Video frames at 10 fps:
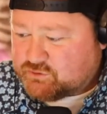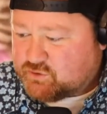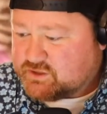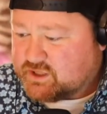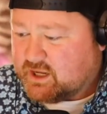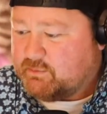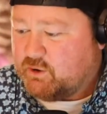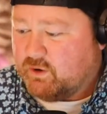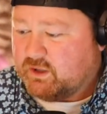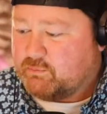or is it going to be
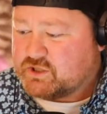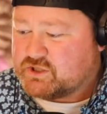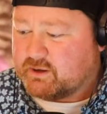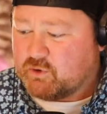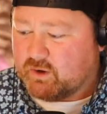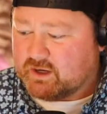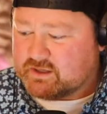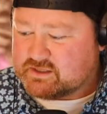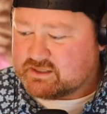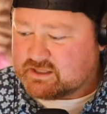really bunched up going into
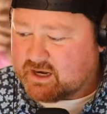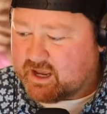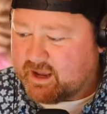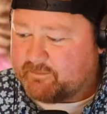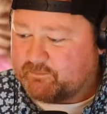Sunday?